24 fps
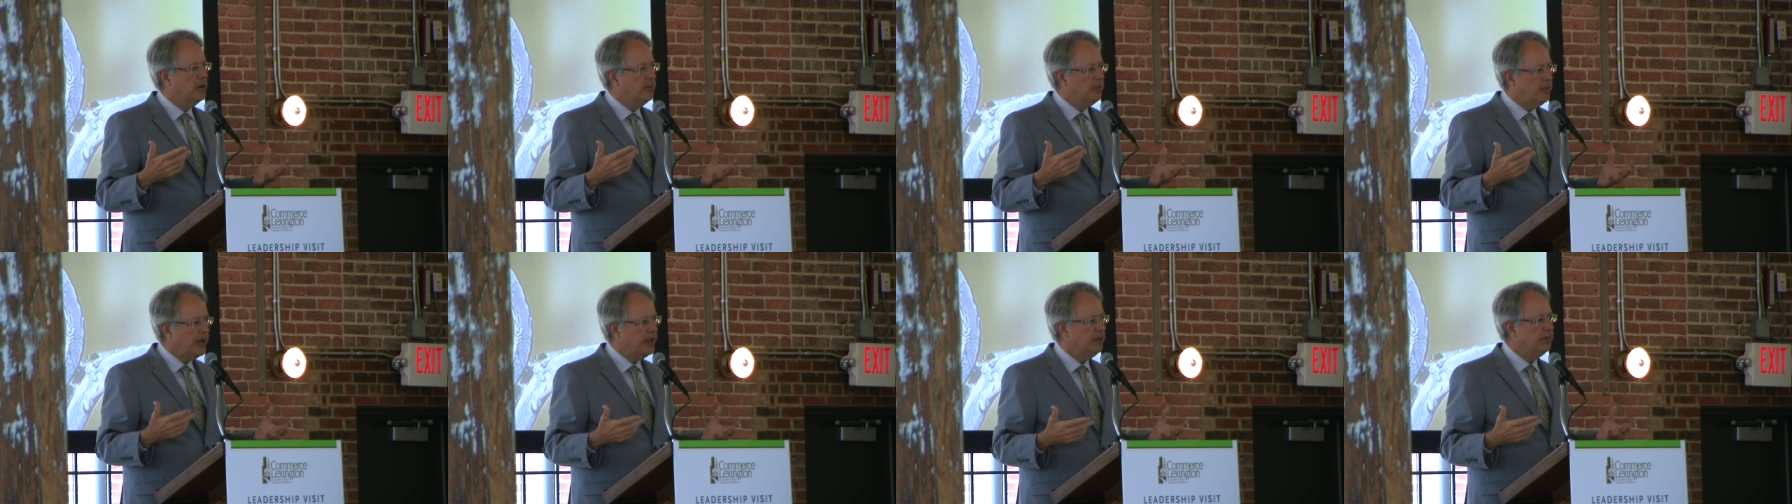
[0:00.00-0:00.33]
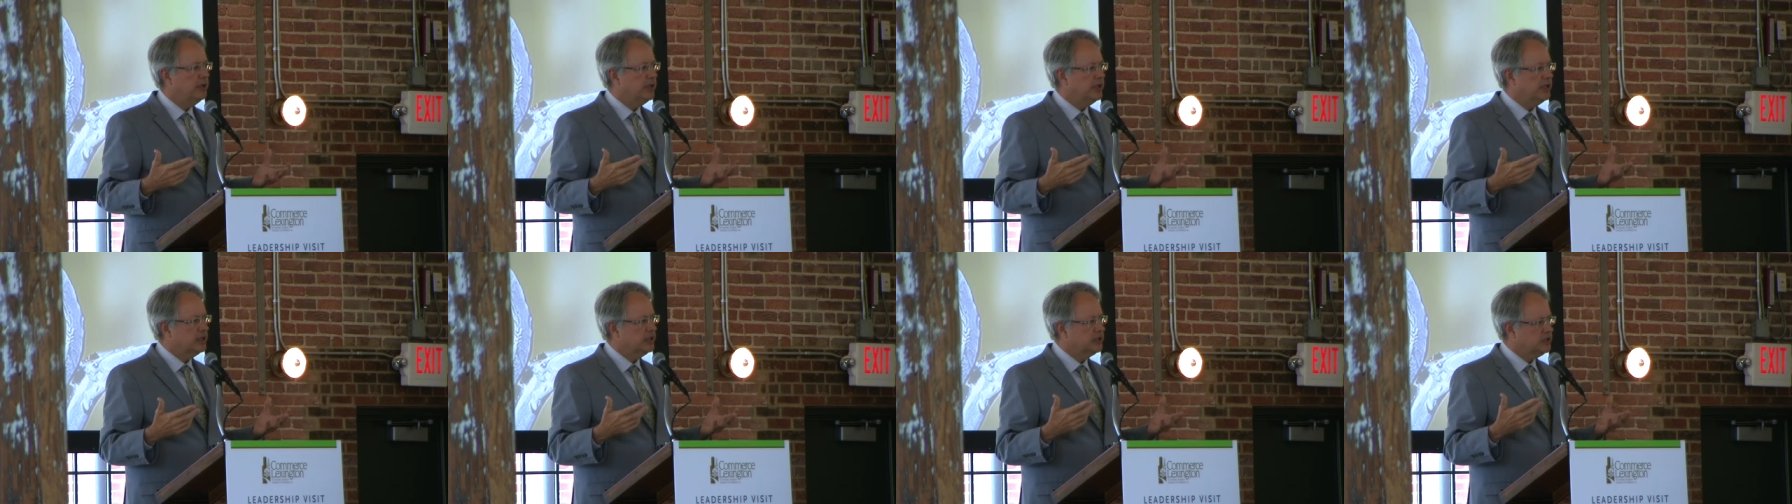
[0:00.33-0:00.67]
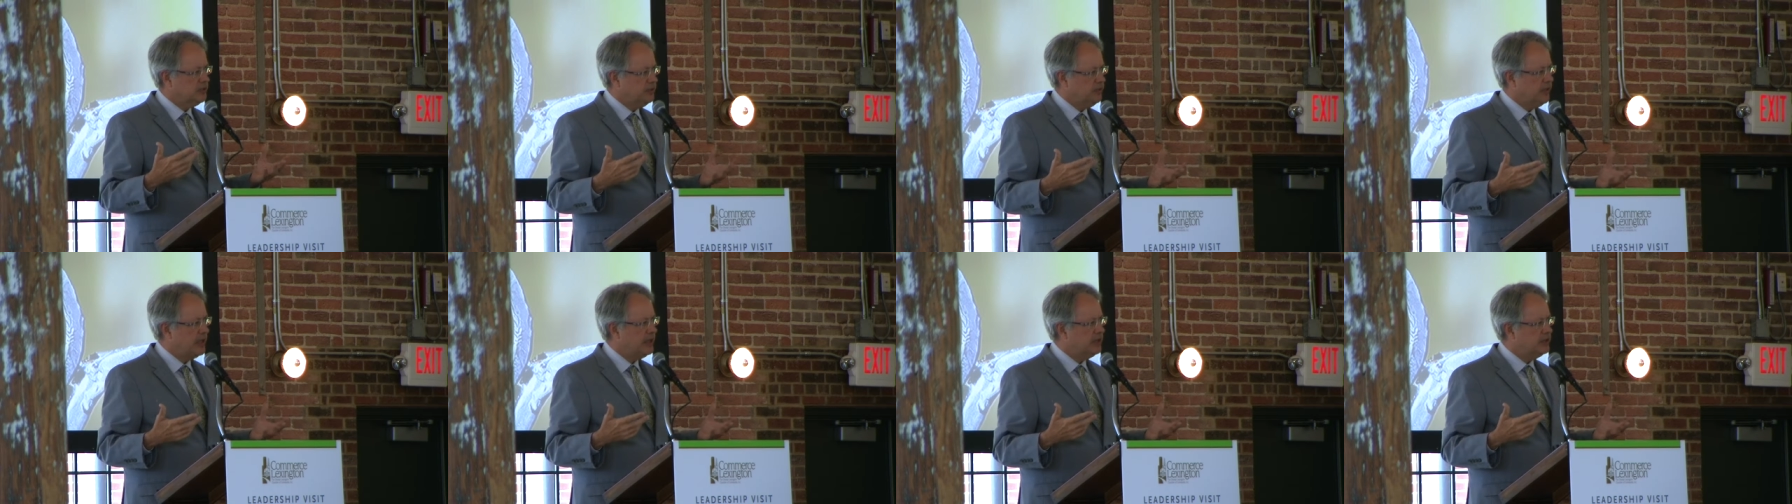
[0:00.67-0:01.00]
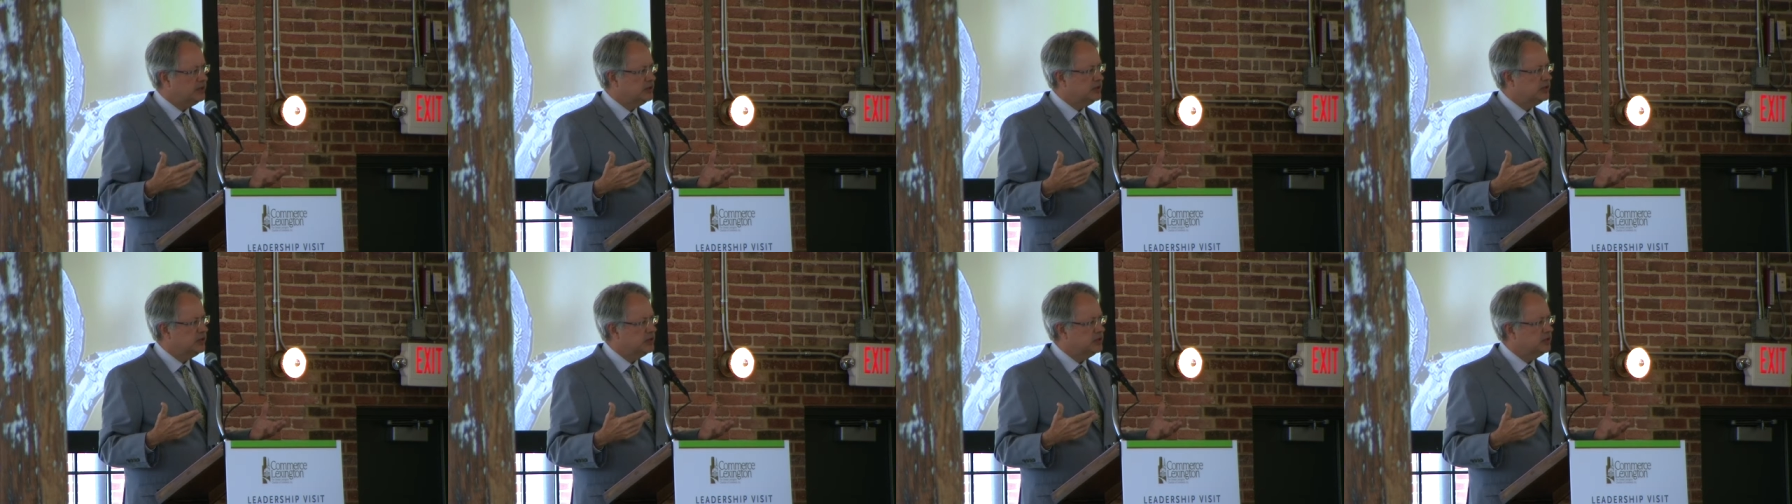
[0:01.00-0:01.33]
public
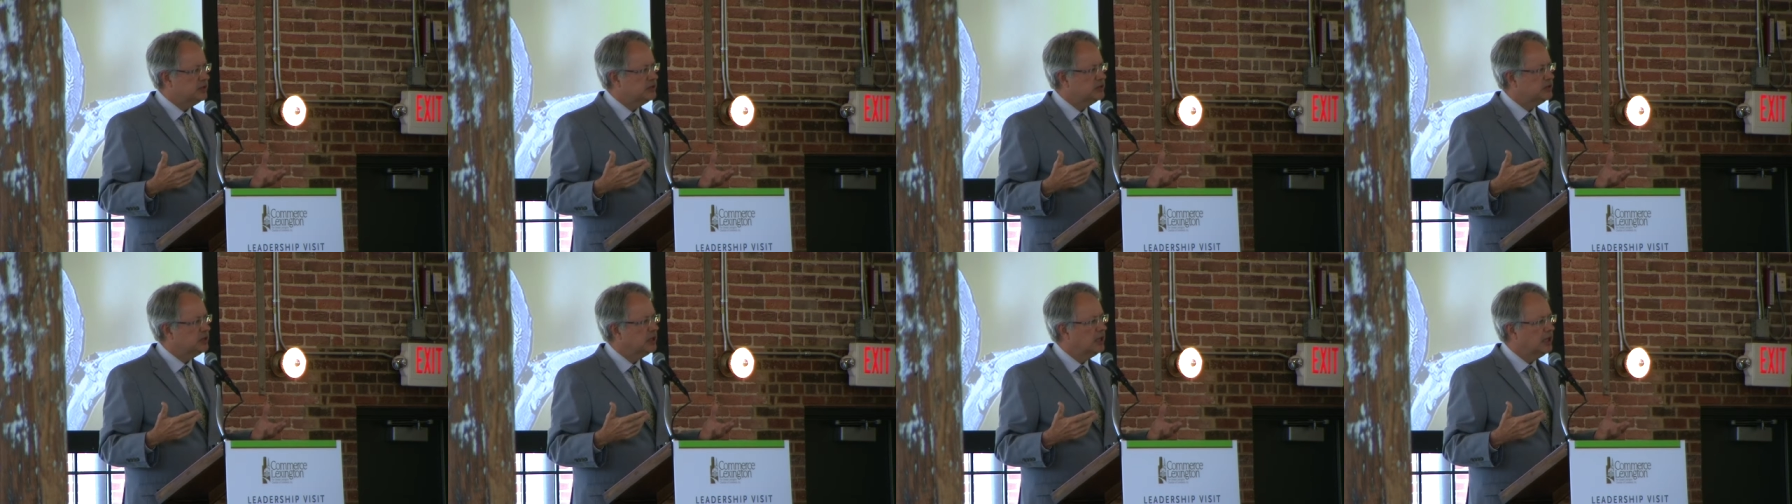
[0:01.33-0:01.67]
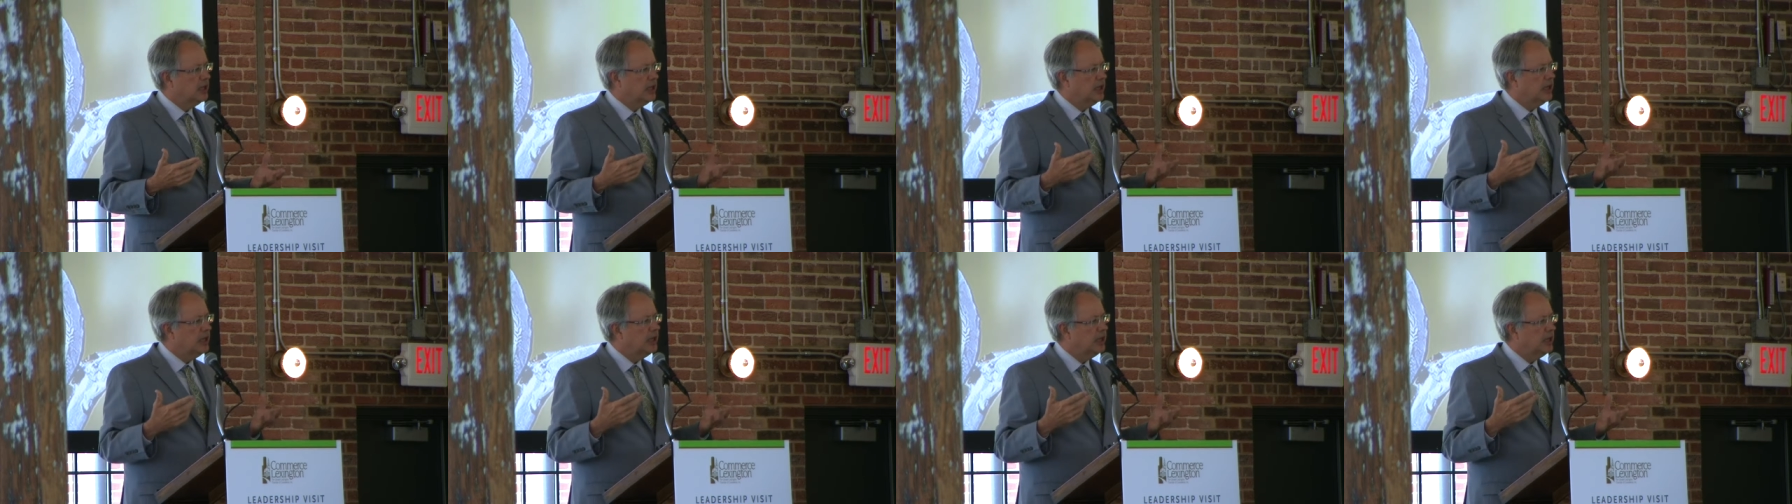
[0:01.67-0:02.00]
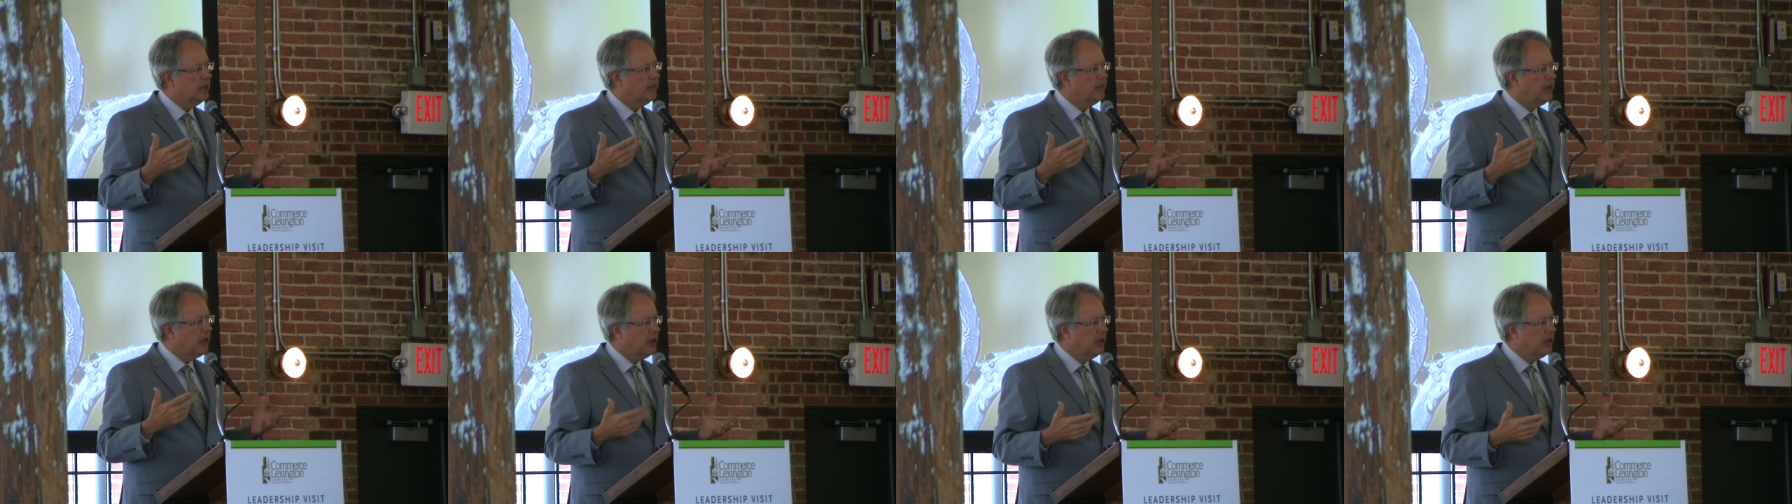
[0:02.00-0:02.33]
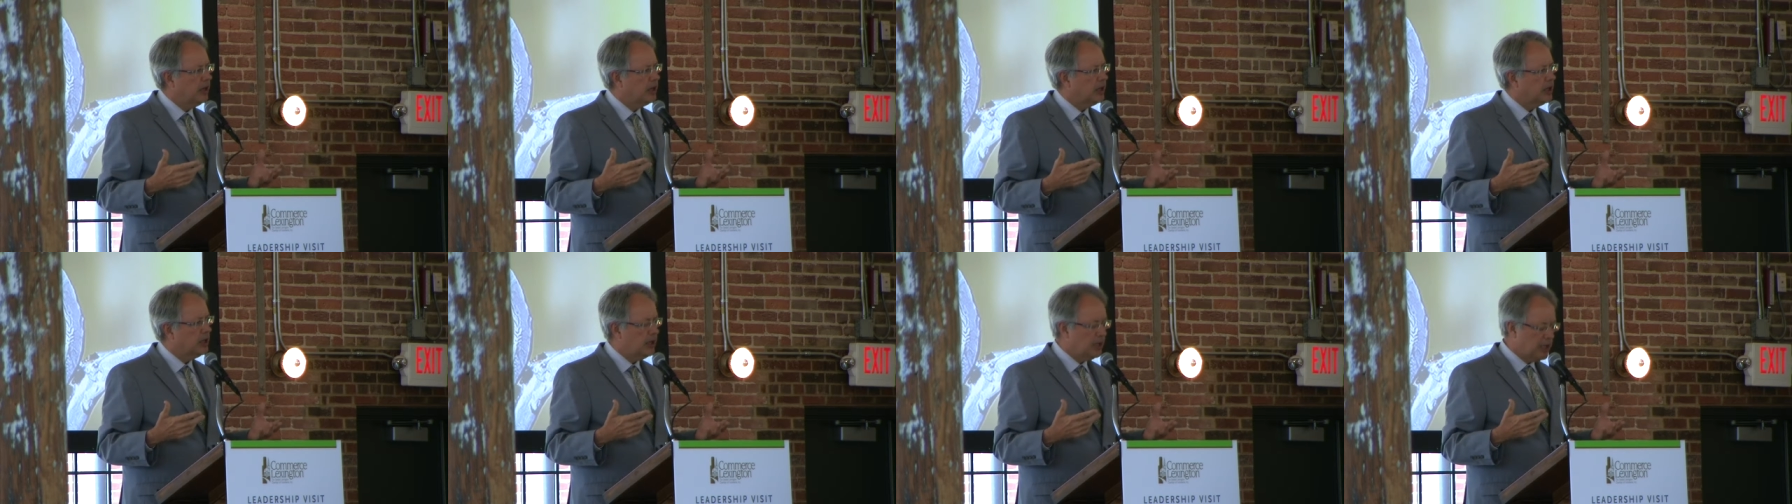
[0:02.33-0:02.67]
spaces in
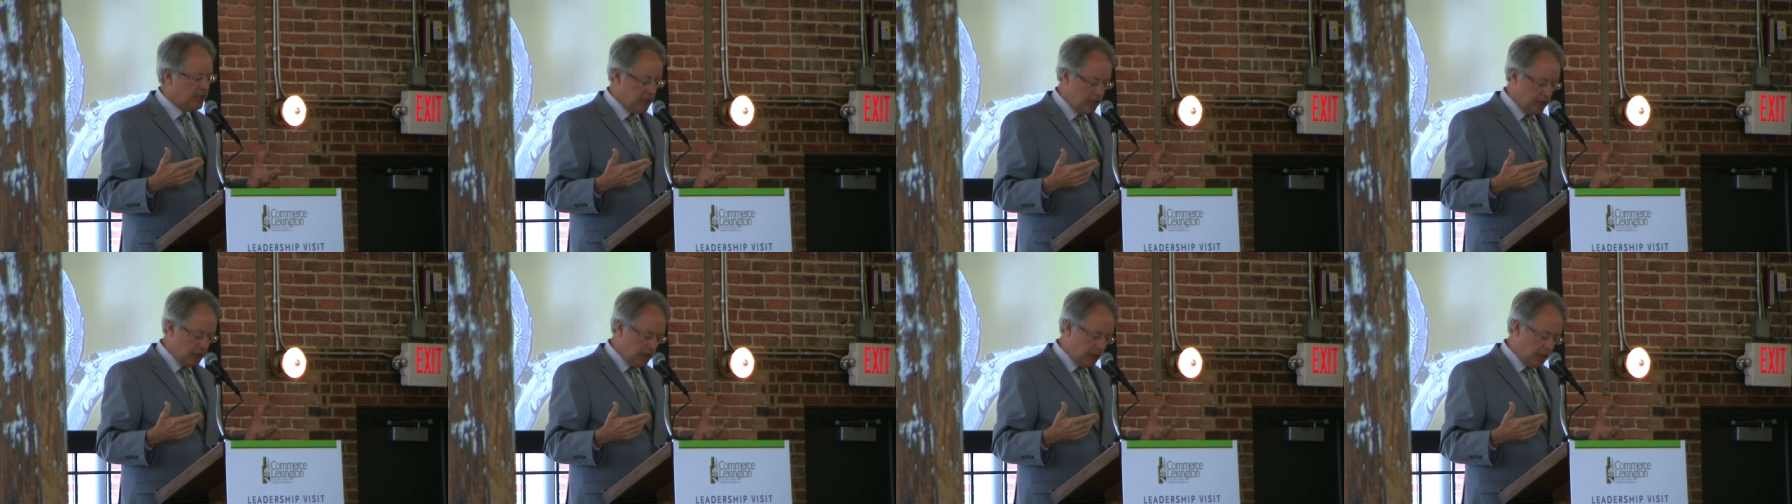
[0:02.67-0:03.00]
America,